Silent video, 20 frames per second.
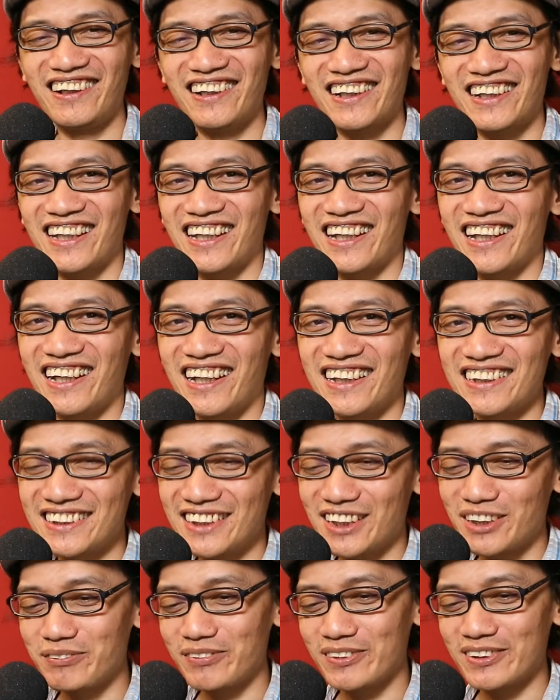Okay, guys,
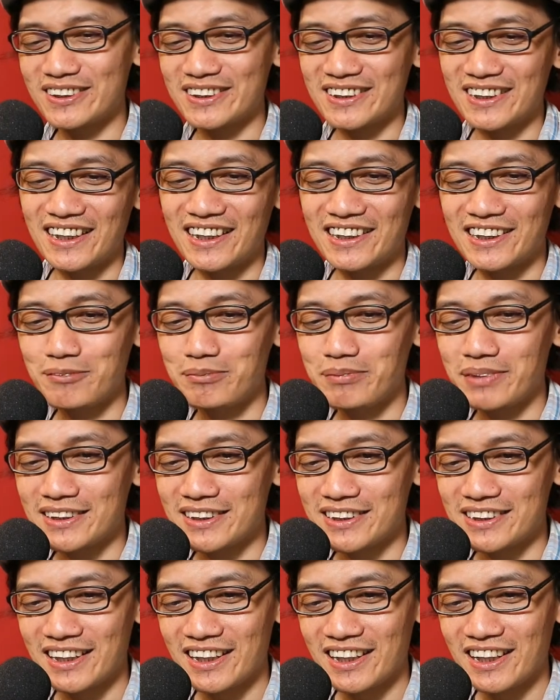it was a little
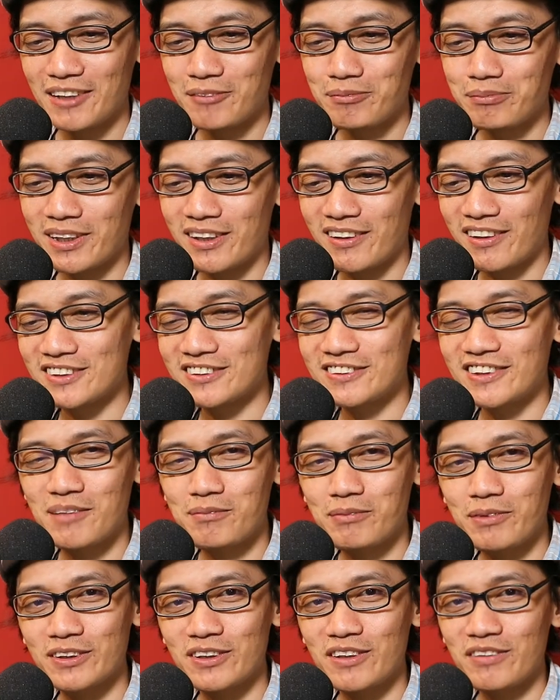bit. We're gonna start
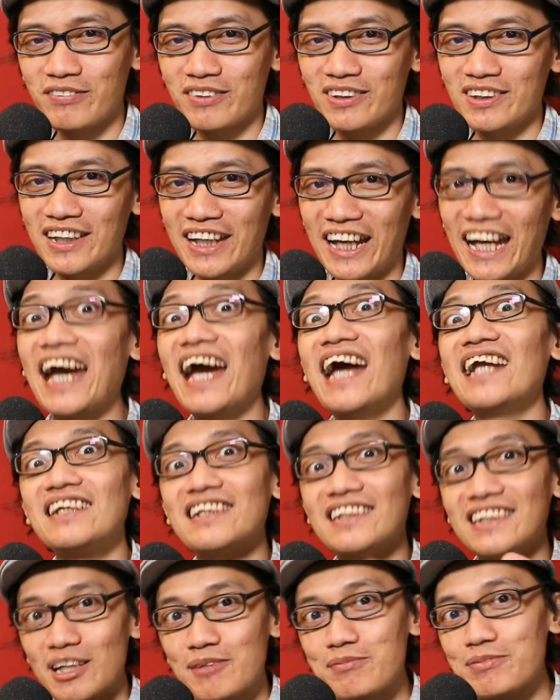about TOEFL and the
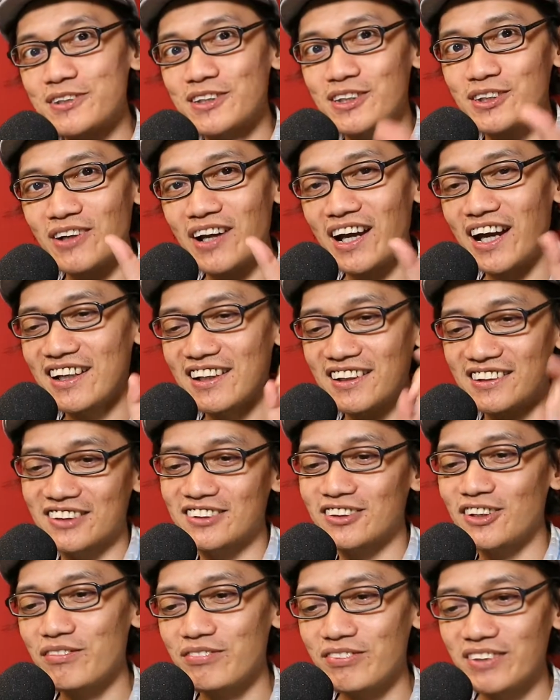tips to handle the
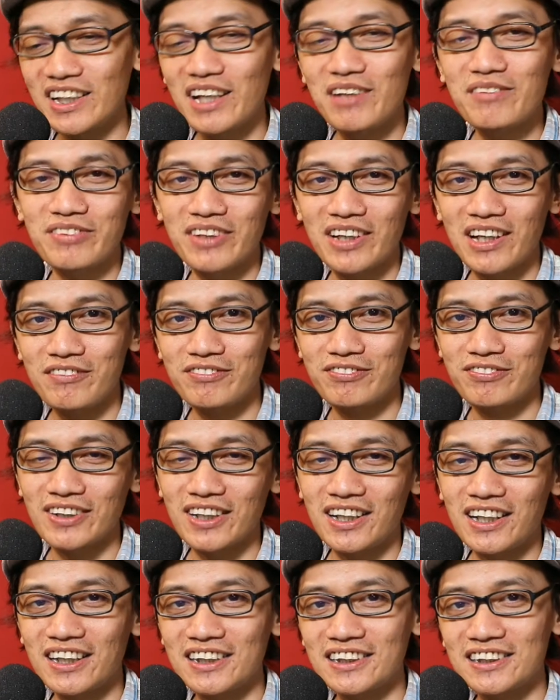TOEFL if you have
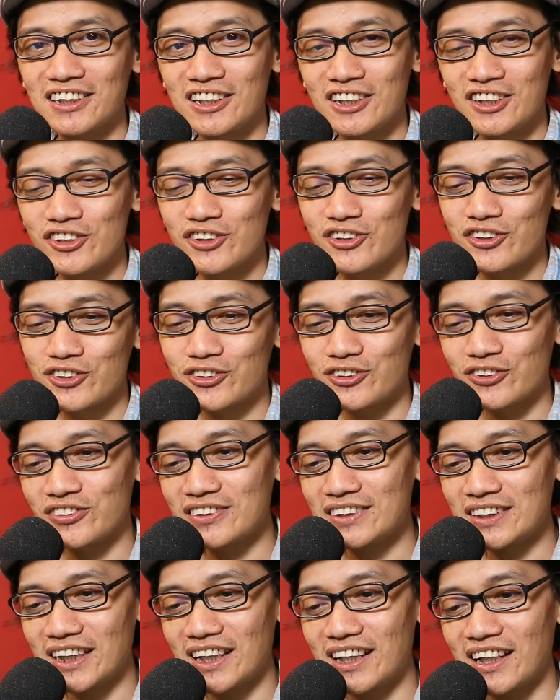
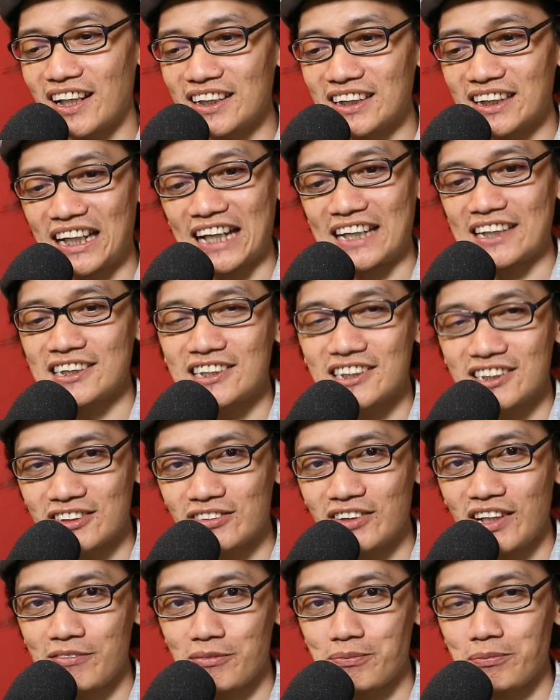soon take a test
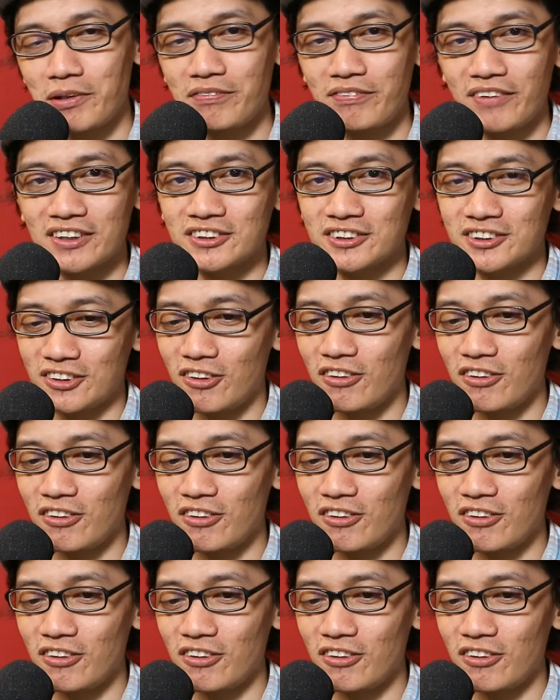to have a perfect